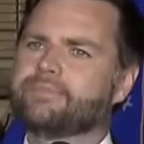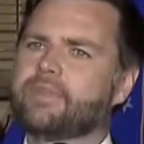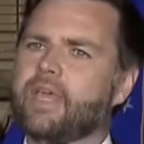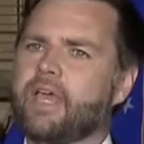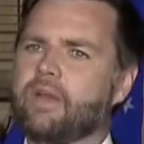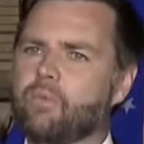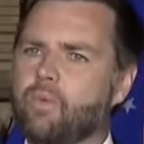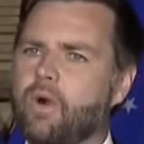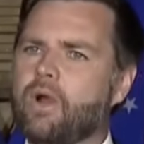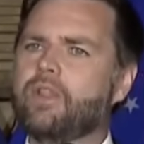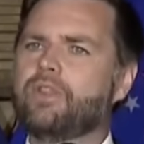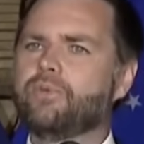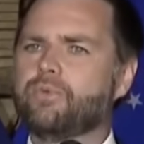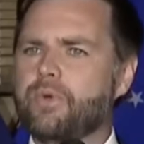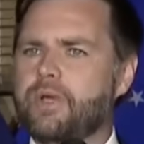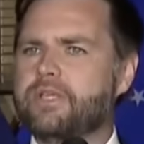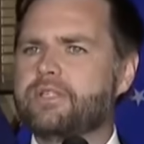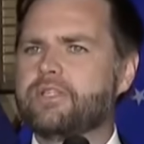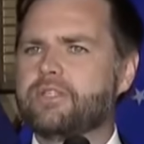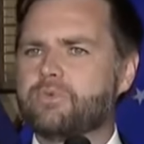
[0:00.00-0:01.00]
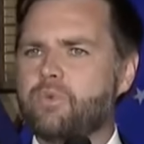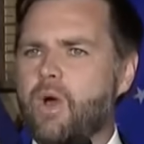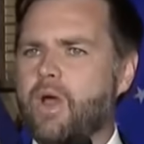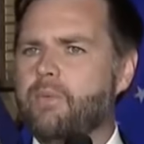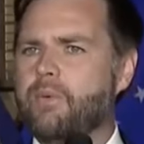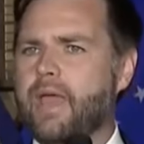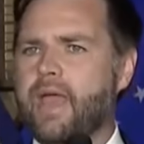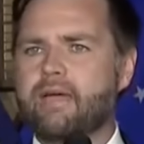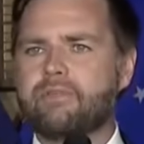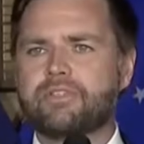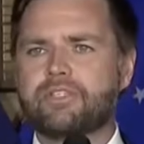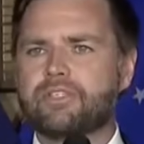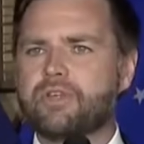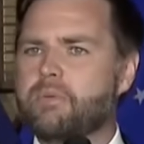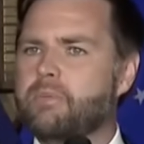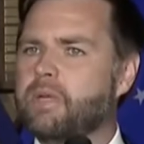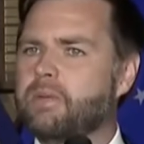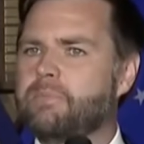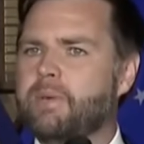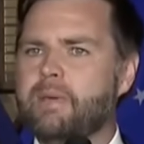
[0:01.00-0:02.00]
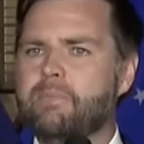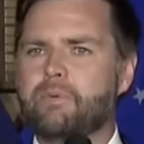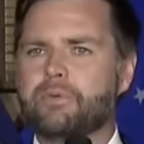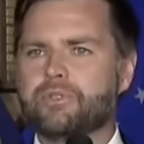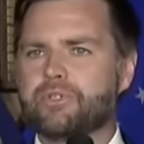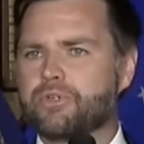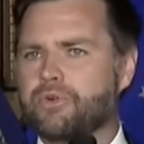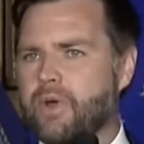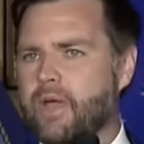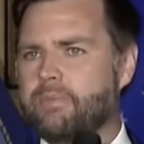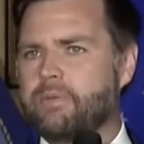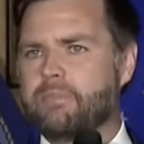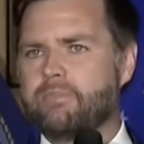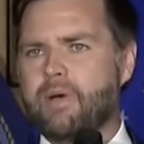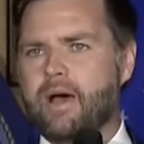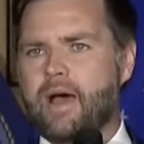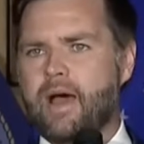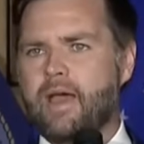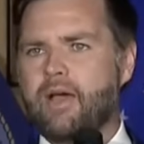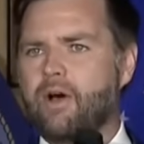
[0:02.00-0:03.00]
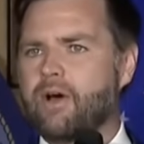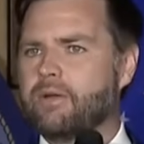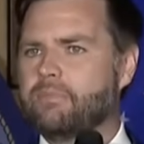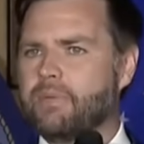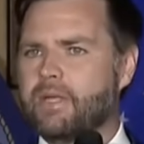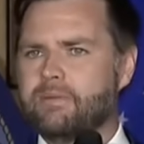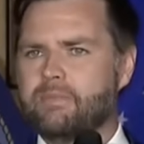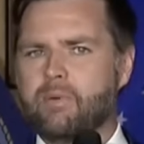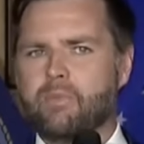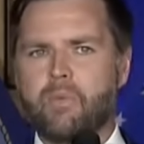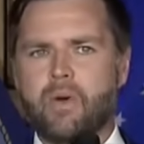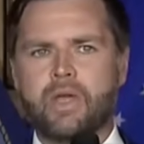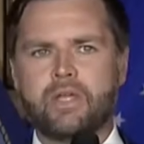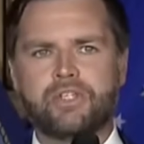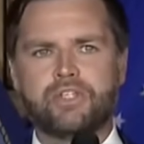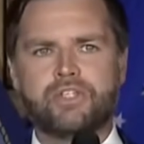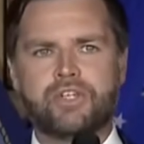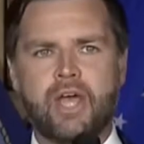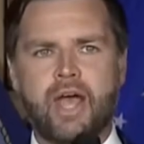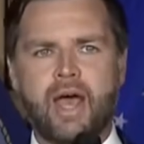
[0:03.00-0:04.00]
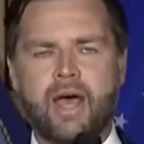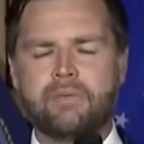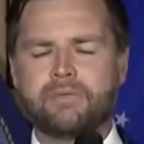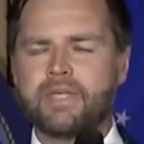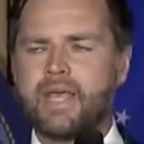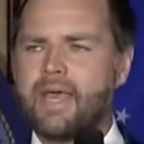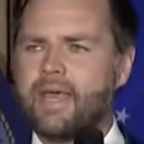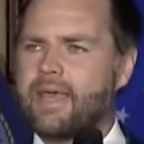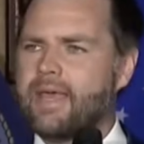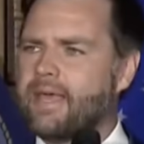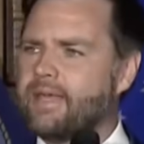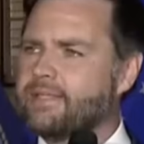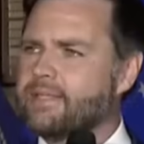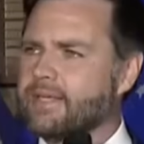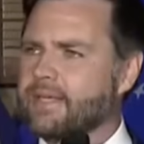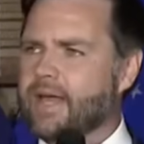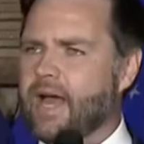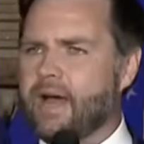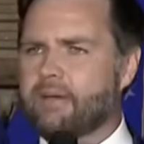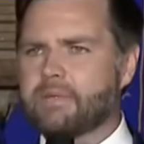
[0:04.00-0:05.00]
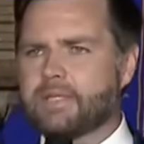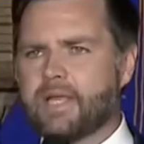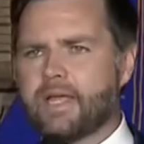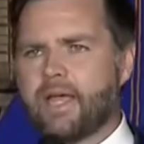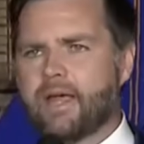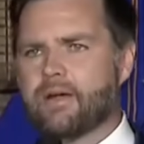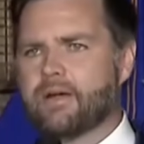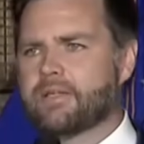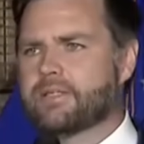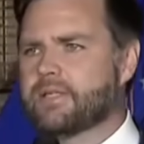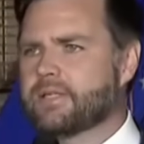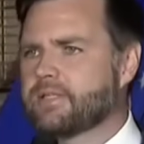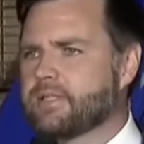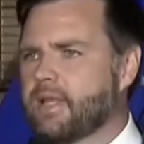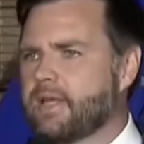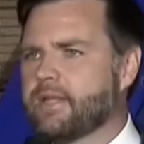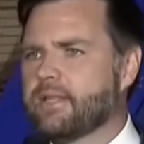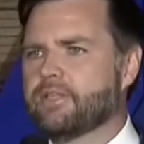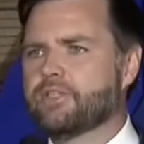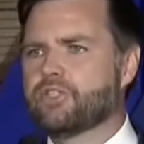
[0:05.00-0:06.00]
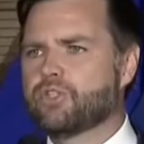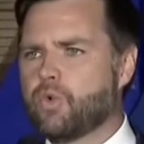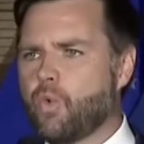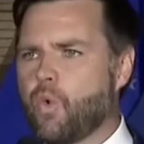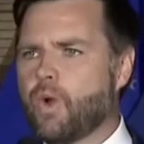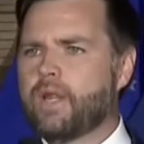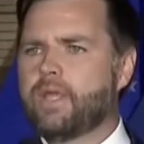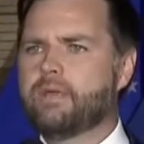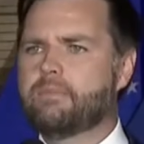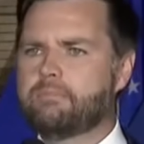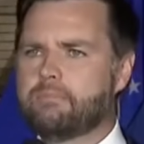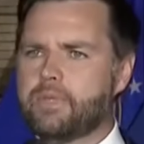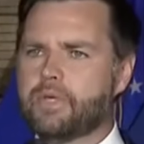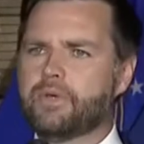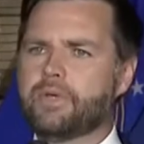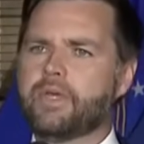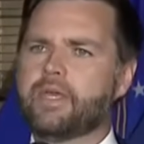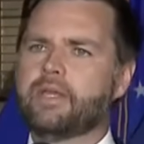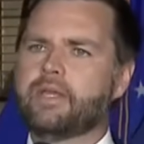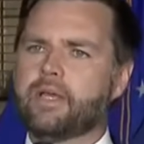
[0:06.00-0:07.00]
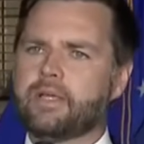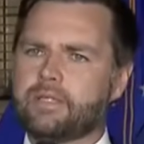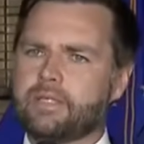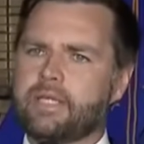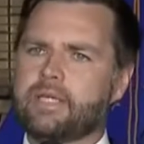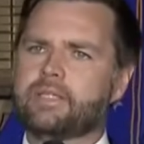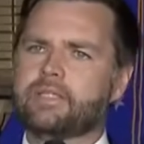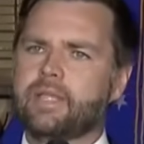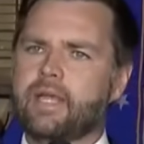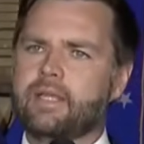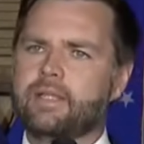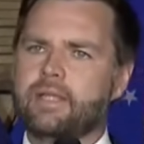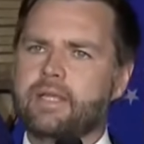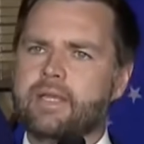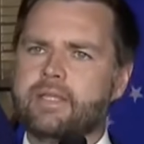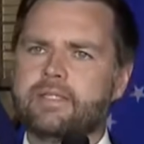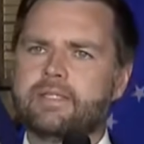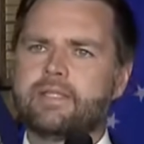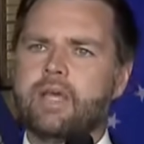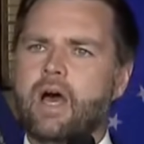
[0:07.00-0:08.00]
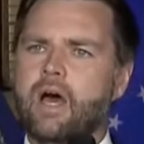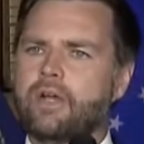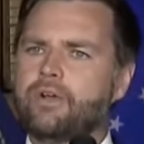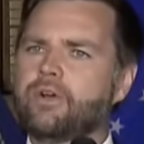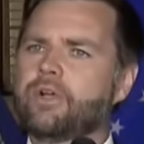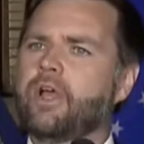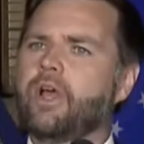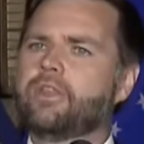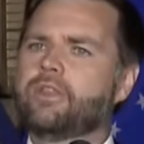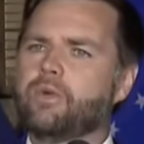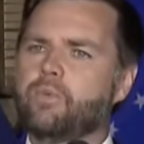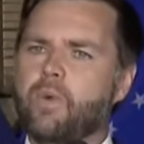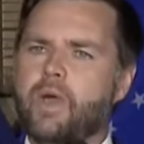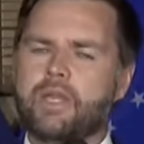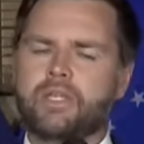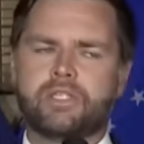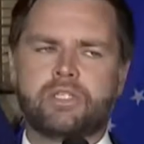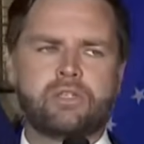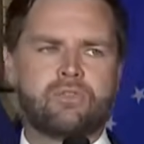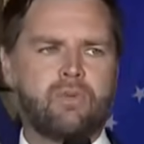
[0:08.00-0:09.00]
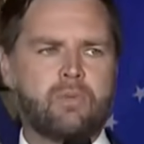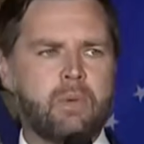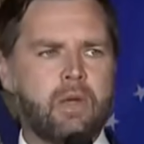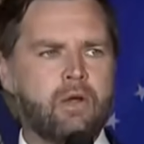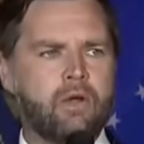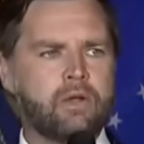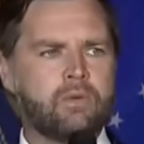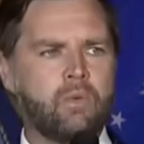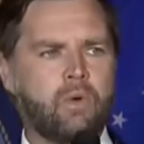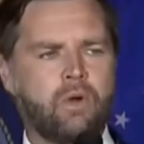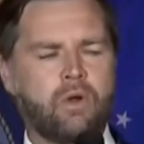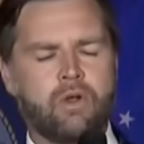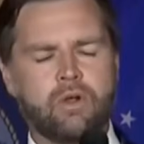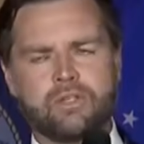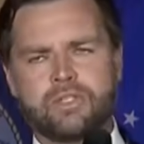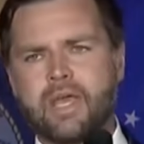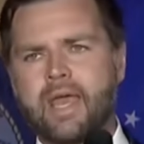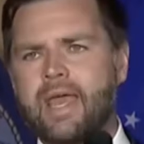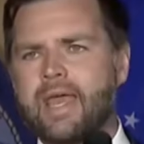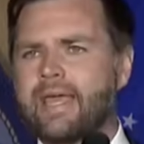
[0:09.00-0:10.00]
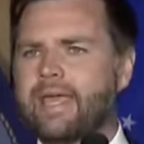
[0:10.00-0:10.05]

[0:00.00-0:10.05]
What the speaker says: And one of the reasons why we have so many people scraping by on minimum wage jobs is that Kamala Harris has let in 20 million illegal aliens to undercut the wages of American workers.